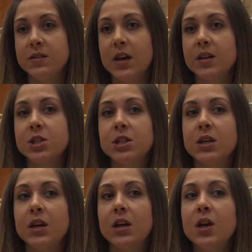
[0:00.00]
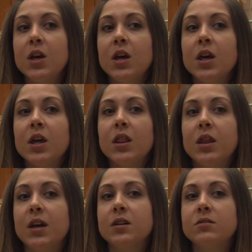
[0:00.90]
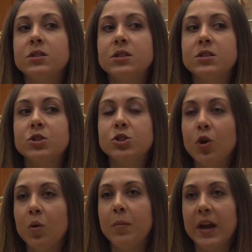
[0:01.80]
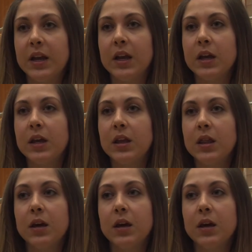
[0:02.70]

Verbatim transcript: actually there's so many